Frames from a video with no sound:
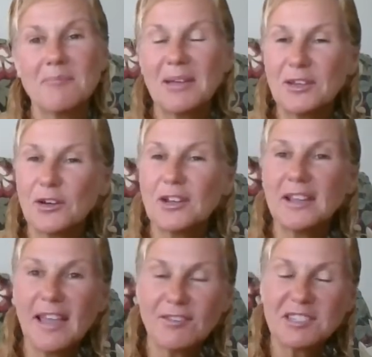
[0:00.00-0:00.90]
But you're
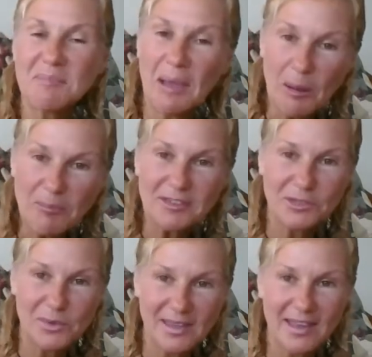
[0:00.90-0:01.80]
going to have some help
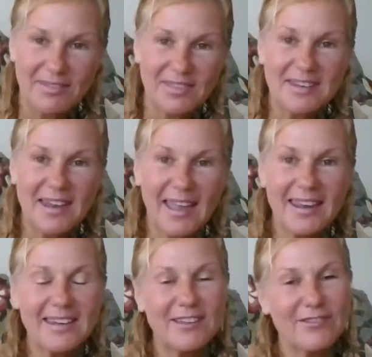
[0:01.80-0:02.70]
this weekend. The
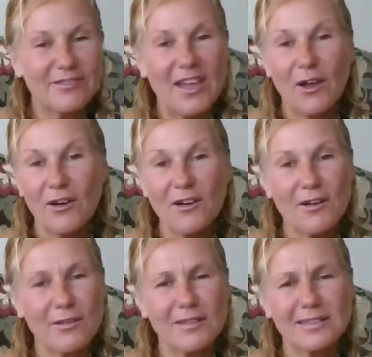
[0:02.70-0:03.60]
Knight of
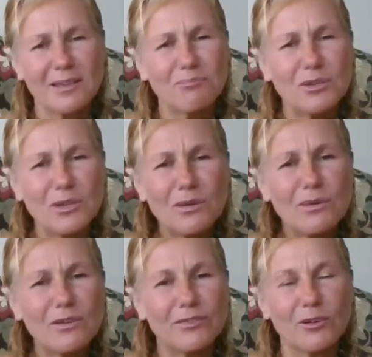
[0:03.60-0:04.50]
Earth is a
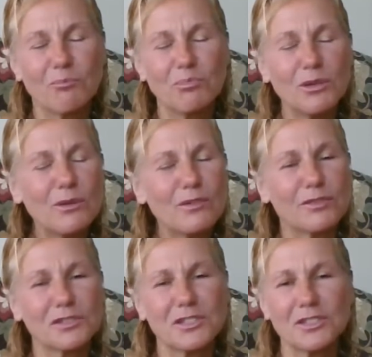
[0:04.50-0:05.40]
beautiful,
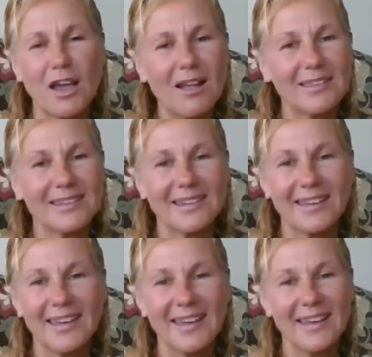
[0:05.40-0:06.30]
beautiful, solid
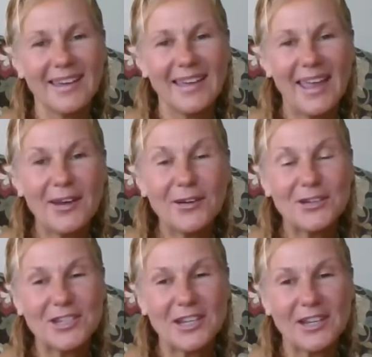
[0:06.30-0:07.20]

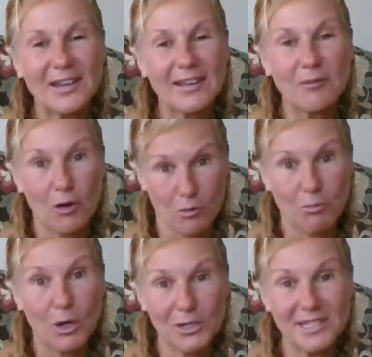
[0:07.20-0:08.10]
energy or
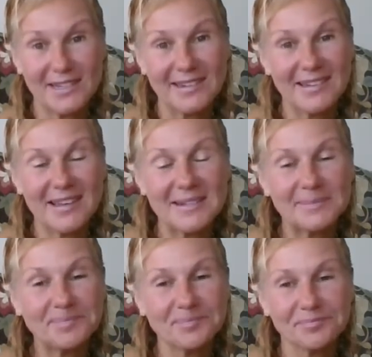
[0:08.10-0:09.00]
person.
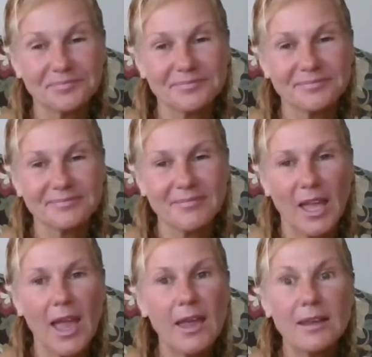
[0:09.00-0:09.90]

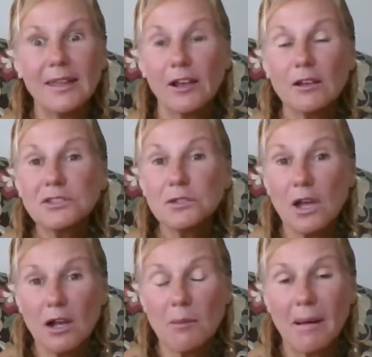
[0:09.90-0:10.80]
And they also
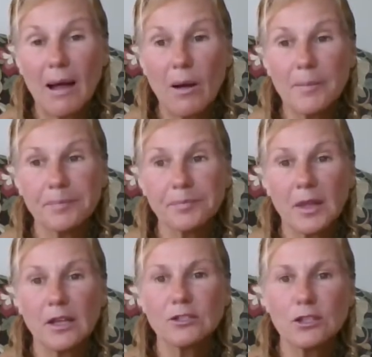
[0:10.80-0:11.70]
talk about
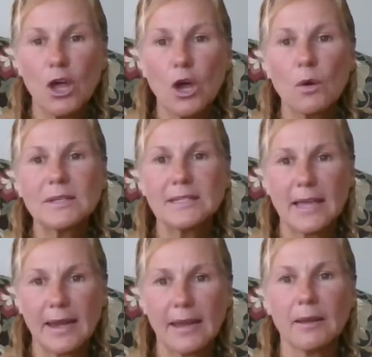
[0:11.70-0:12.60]
slow and
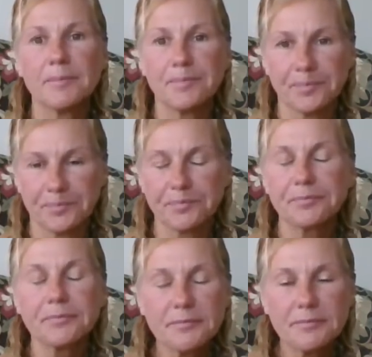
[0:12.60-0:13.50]
steady.
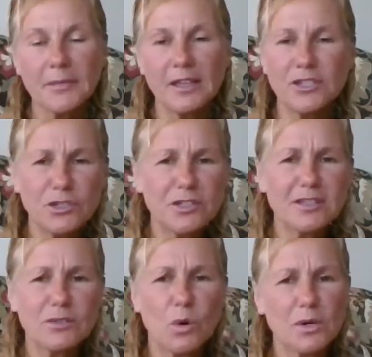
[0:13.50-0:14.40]
So you see,
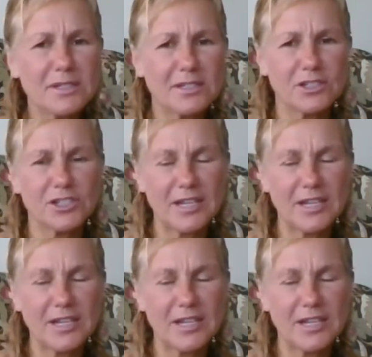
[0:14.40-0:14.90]
this horse is just